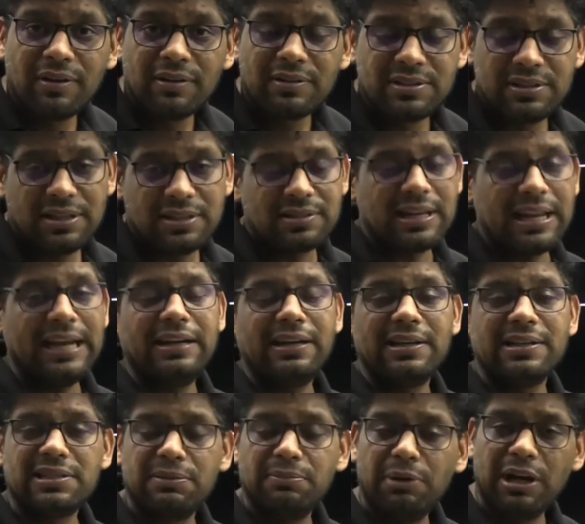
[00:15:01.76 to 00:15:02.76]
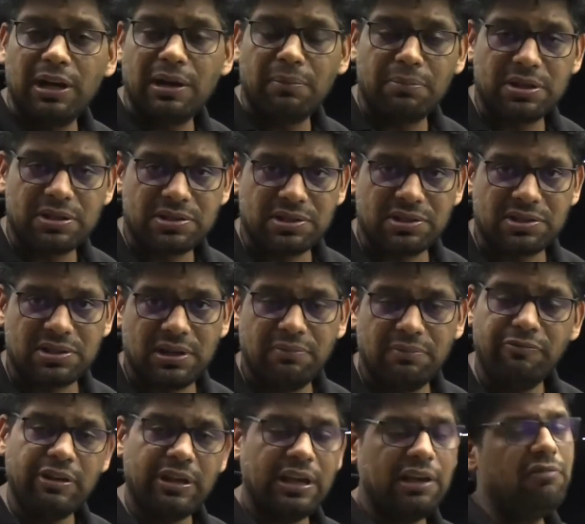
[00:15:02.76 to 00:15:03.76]
just like decimal number
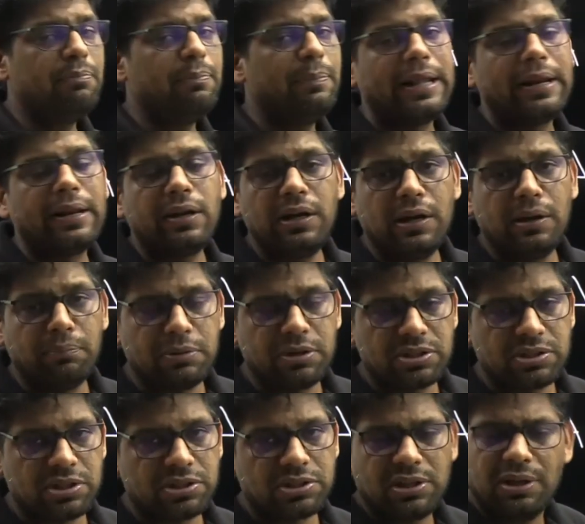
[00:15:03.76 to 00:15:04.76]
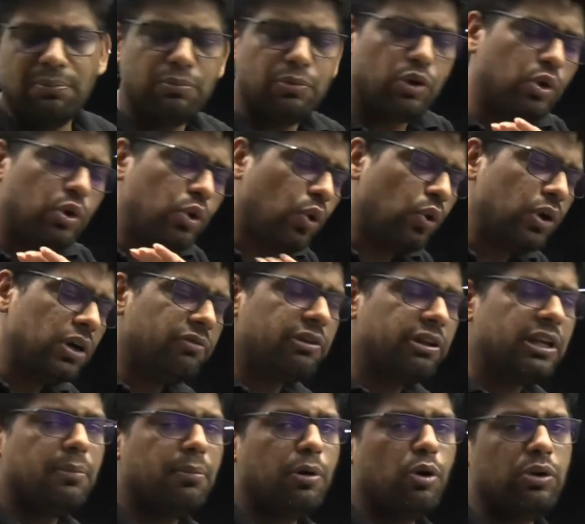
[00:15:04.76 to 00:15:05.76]
system, we have binary number system. Don't
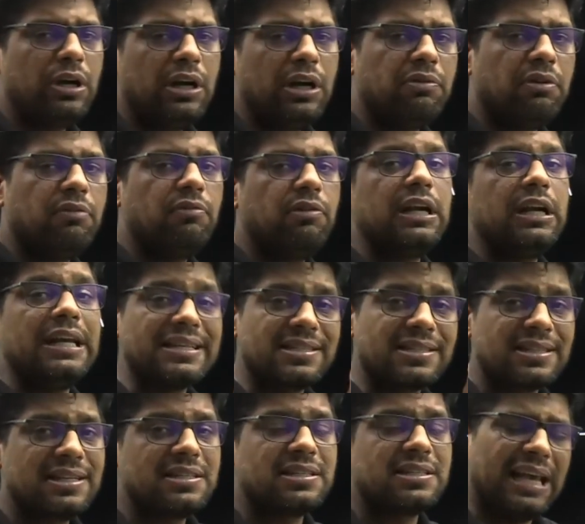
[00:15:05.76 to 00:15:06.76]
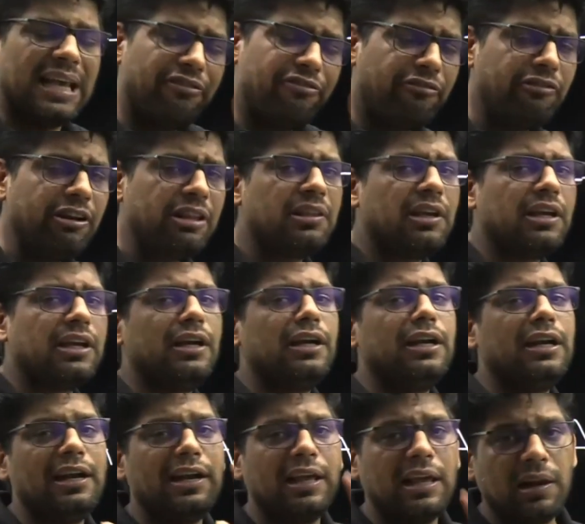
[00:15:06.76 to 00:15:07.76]
worry about it. We will discuss everything in
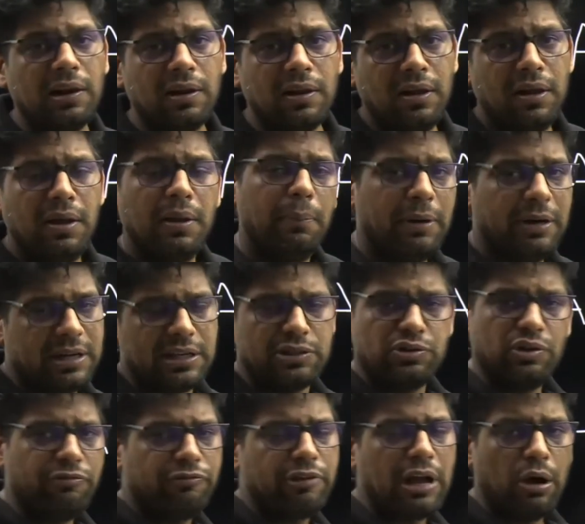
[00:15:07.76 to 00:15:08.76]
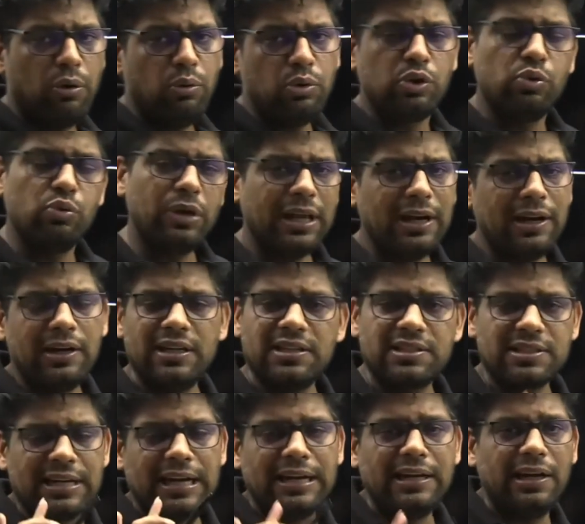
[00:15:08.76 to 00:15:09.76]
detail. But as of now, you can
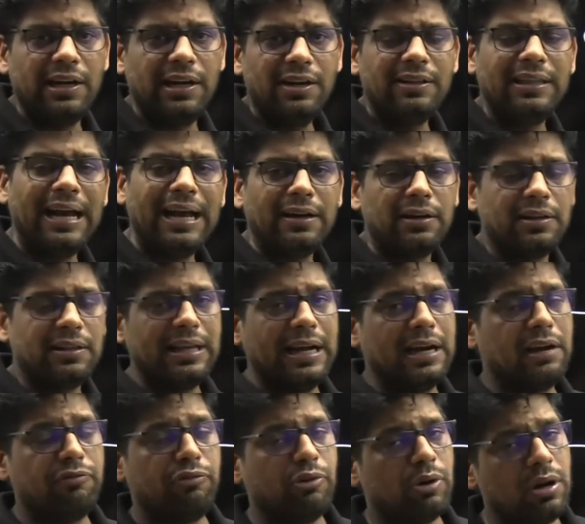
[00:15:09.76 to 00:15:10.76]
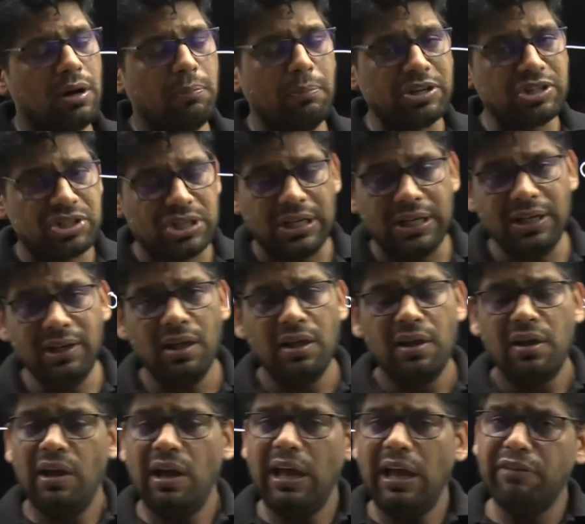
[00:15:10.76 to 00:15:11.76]
understand it that for a machine,
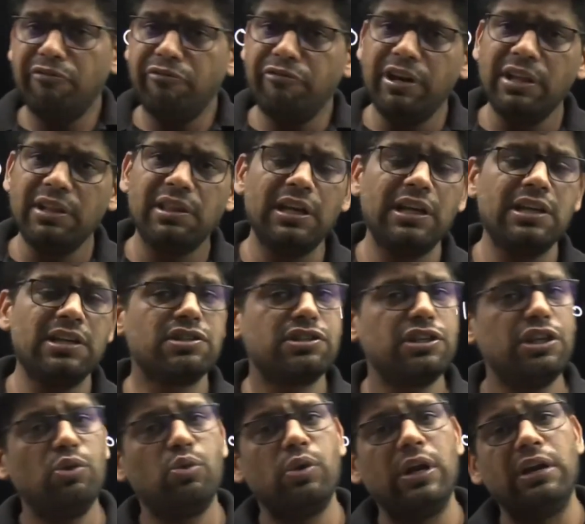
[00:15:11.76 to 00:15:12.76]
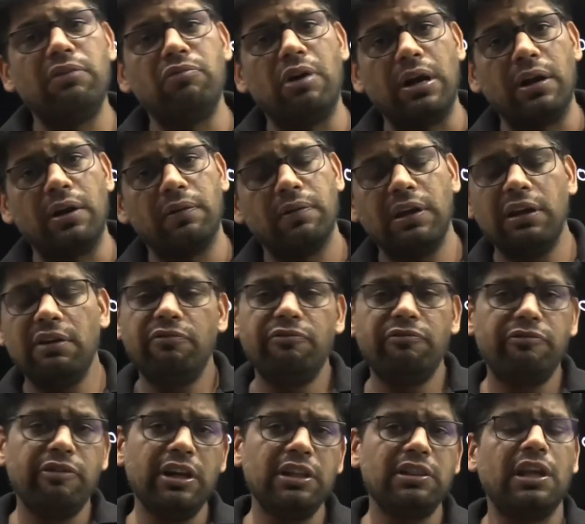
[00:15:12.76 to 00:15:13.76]
everything is 0 and 1.
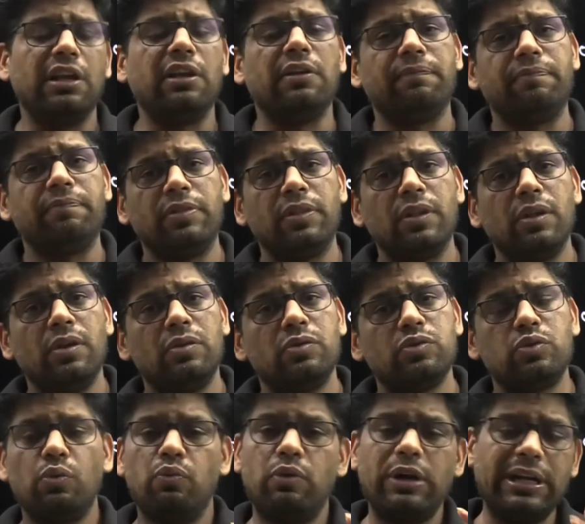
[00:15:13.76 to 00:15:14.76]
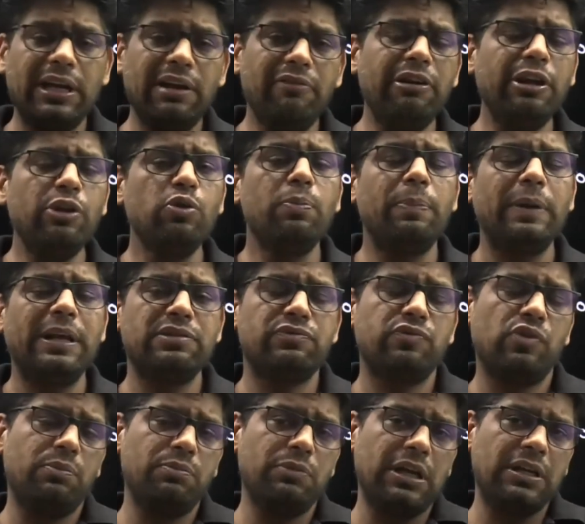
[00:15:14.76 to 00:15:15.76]
Everything. So whatever you press
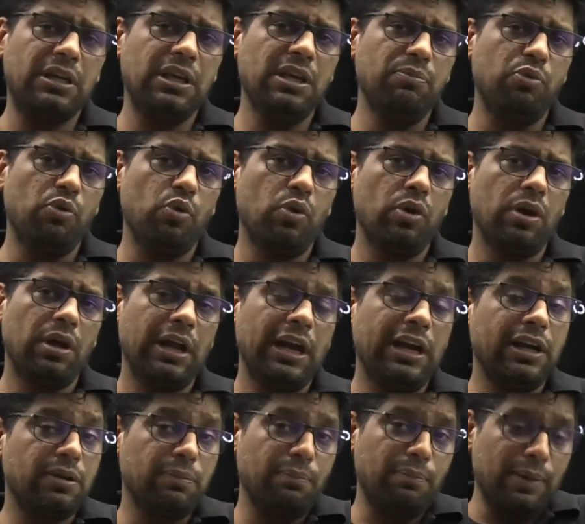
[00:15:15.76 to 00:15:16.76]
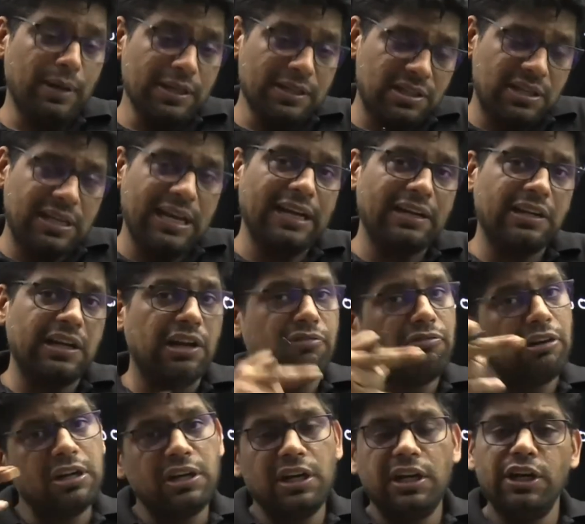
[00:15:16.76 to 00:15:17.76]
from the keyboard, it must get
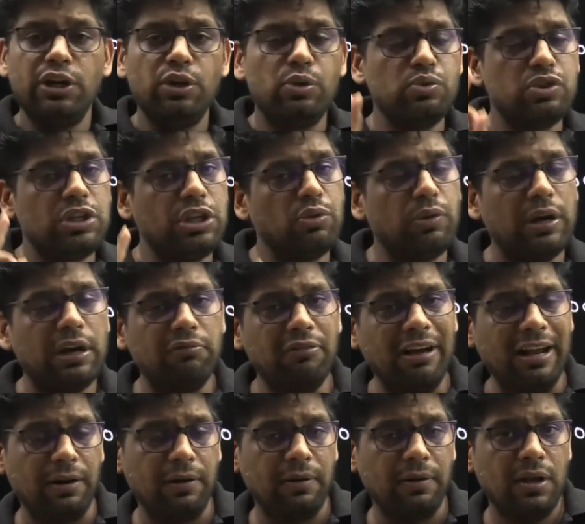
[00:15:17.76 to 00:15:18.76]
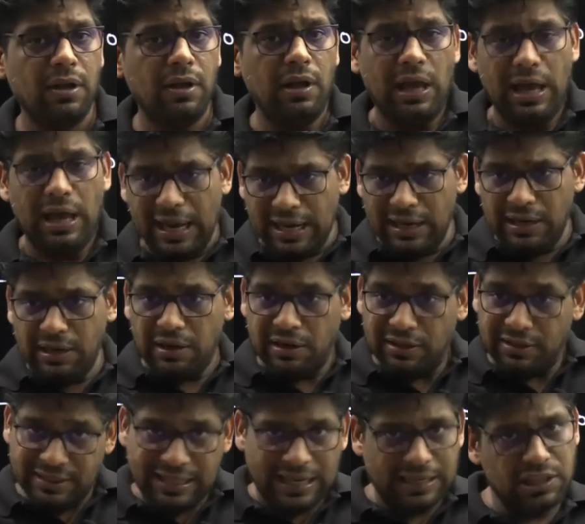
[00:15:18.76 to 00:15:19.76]
converted into 0 and 1. And
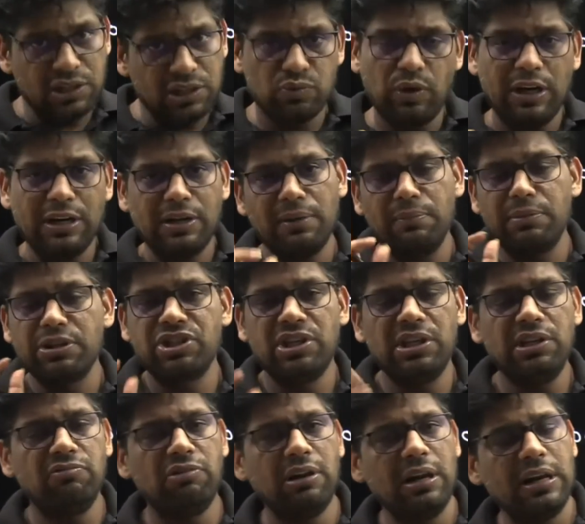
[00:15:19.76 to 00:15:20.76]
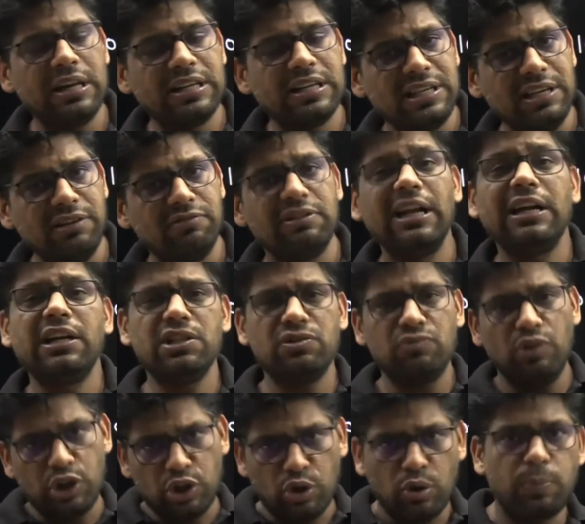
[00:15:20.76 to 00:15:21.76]
that is what a machine will receive. That is
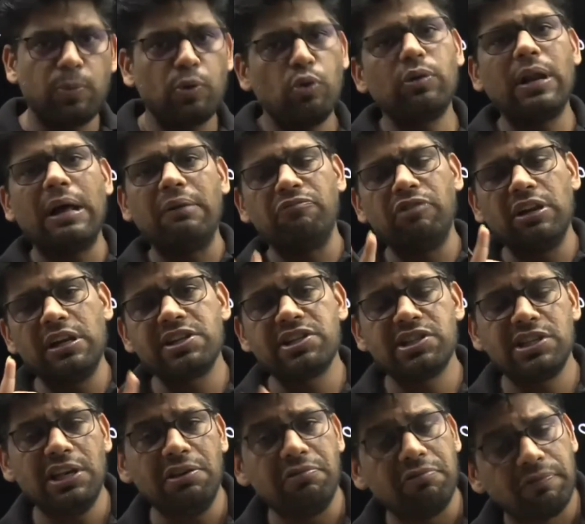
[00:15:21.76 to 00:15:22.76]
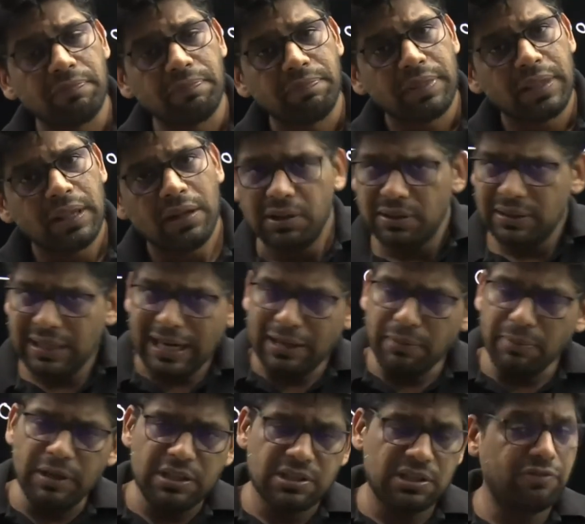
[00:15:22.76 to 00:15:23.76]
what your program will receive. That
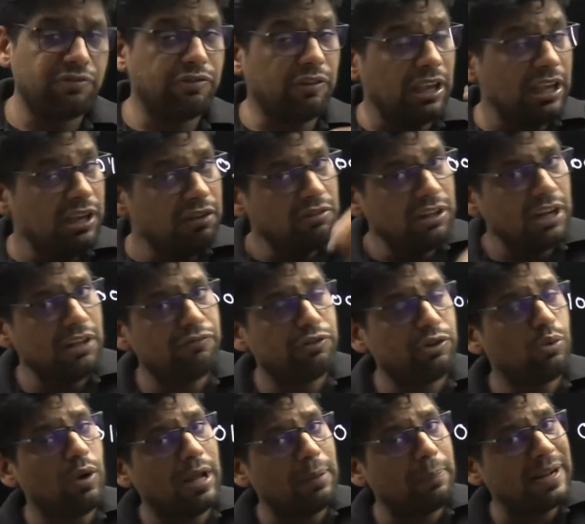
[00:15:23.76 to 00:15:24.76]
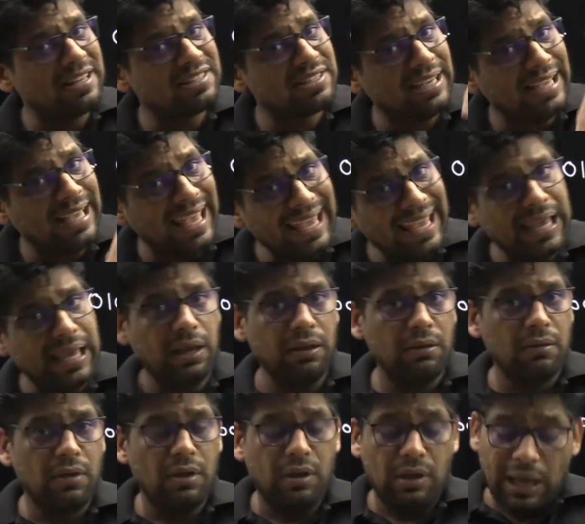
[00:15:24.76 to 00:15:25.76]
means if even if you are pressing A,
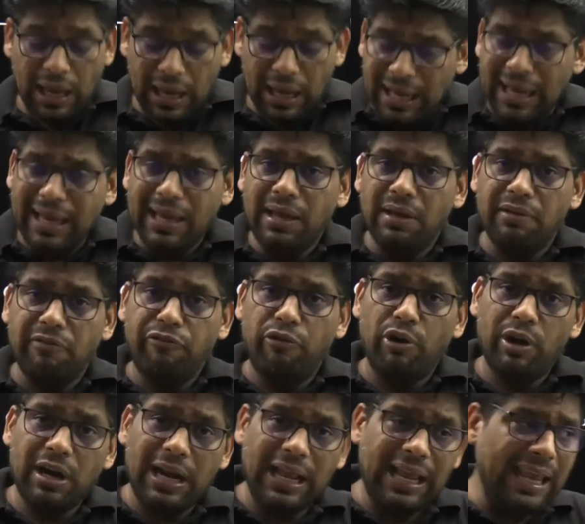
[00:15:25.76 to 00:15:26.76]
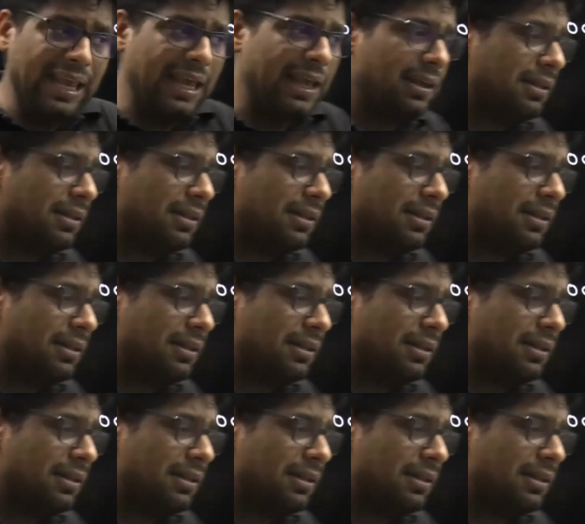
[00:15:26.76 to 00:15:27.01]
for A,